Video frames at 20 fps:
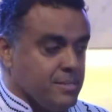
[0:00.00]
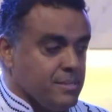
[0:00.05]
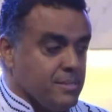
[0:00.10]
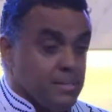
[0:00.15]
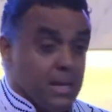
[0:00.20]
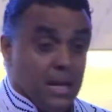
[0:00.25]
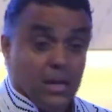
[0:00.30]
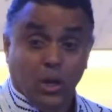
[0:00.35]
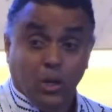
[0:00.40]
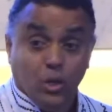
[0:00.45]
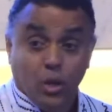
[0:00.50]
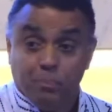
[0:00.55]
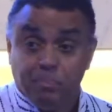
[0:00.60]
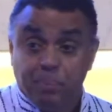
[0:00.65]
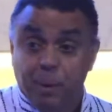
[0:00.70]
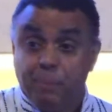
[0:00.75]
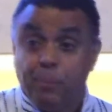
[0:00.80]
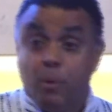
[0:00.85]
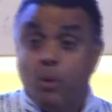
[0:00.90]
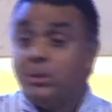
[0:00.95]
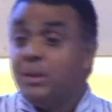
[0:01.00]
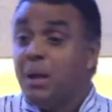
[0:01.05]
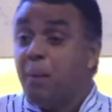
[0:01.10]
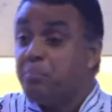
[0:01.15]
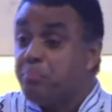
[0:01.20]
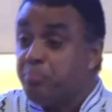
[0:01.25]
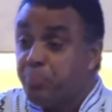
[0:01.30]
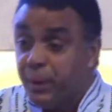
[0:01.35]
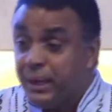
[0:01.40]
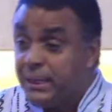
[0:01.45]
A lot of people, they
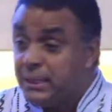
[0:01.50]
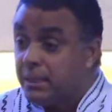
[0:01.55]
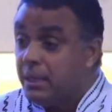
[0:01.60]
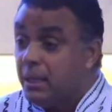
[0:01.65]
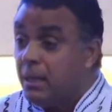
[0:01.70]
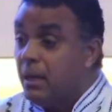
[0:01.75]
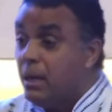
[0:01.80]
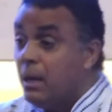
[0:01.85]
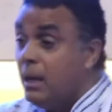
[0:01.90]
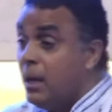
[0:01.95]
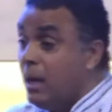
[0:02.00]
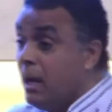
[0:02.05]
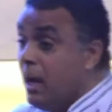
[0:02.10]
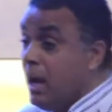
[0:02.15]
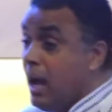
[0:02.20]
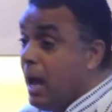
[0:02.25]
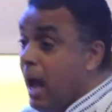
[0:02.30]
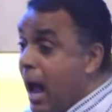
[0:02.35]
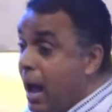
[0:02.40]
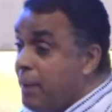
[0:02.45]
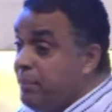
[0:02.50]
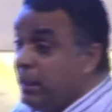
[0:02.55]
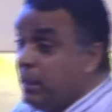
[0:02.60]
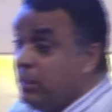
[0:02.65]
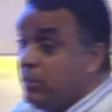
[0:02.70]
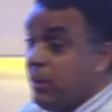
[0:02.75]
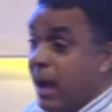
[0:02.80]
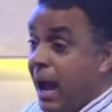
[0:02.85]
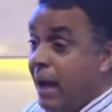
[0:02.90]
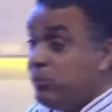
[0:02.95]
preach. I mean,
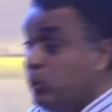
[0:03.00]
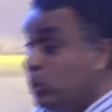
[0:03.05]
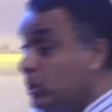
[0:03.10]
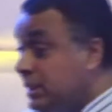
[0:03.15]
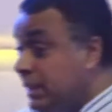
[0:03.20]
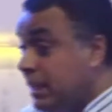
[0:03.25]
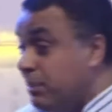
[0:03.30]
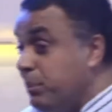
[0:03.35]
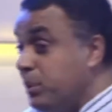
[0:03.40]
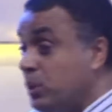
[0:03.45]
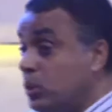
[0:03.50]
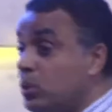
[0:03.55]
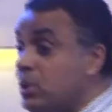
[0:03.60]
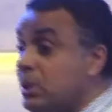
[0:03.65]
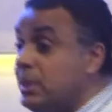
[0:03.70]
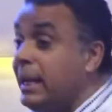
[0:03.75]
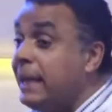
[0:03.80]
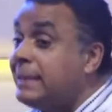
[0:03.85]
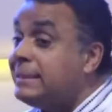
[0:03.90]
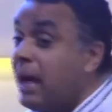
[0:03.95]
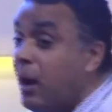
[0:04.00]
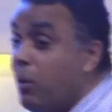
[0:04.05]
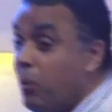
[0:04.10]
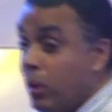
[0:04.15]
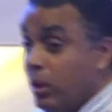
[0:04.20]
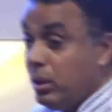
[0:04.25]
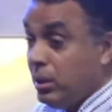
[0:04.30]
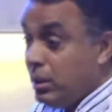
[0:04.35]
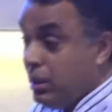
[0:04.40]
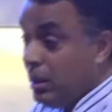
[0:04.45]
have you seen me using a
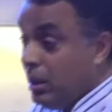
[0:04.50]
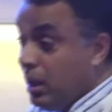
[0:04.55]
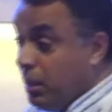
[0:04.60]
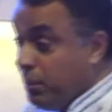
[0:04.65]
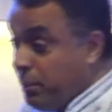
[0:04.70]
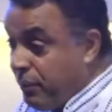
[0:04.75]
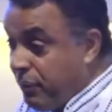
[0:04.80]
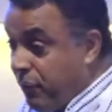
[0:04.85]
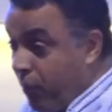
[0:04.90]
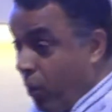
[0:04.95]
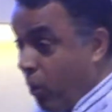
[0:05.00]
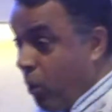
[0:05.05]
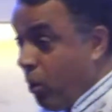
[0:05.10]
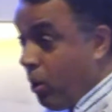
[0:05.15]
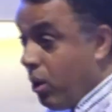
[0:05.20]
towel before?